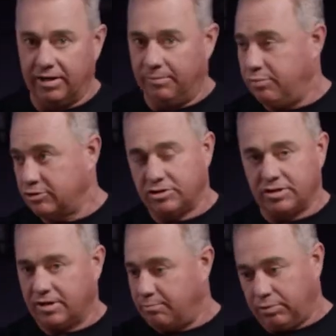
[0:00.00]
It pushes
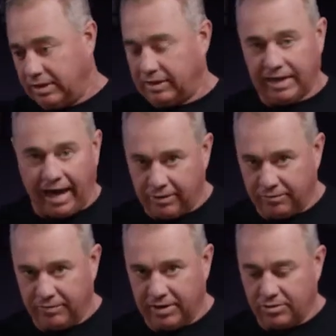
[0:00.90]
it completely out of
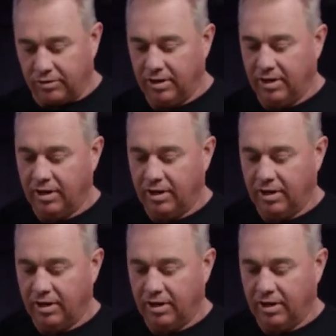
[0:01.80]
the vehicle,